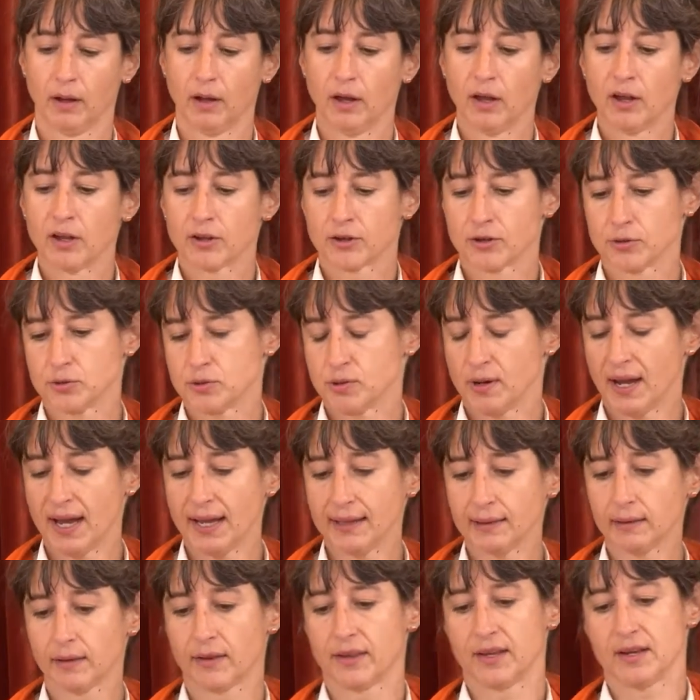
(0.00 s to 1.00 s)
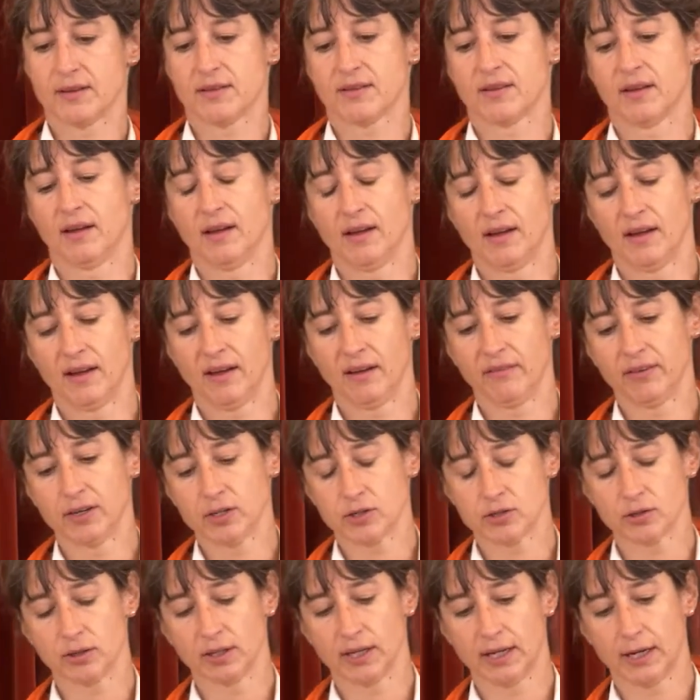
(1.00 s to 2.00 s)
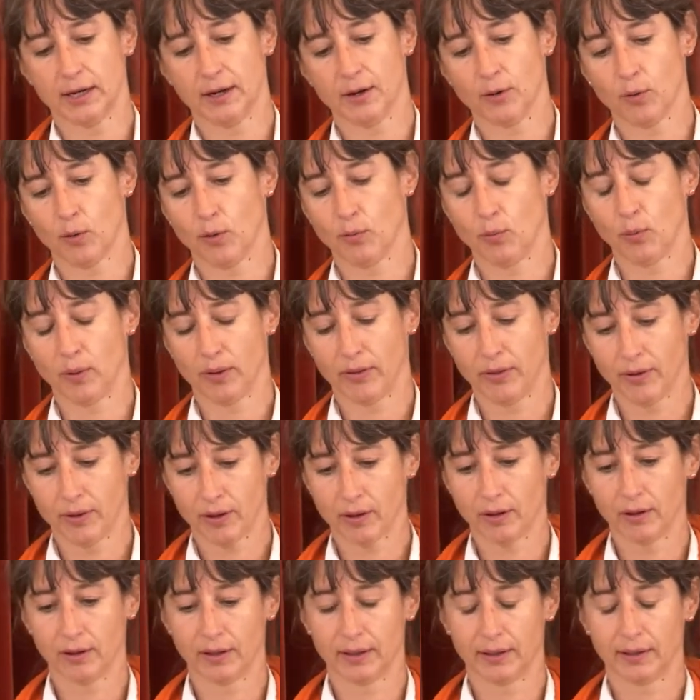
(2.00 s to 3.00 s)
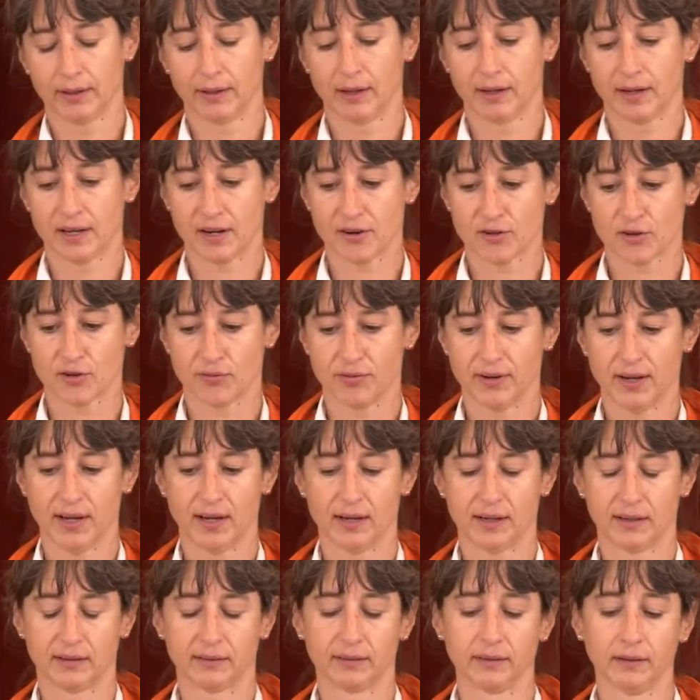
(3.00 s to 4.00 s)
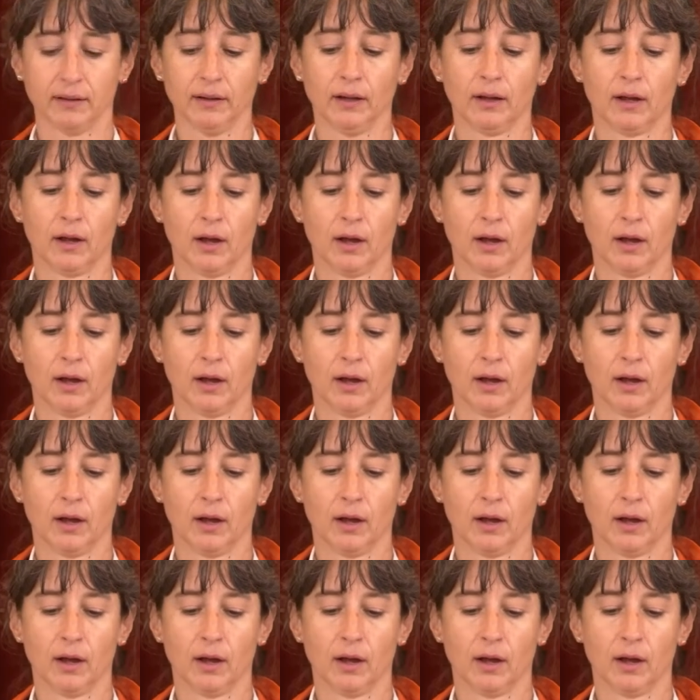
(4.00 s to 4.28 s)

So to handle this, eventually with colleague Kristoffer Eriksen,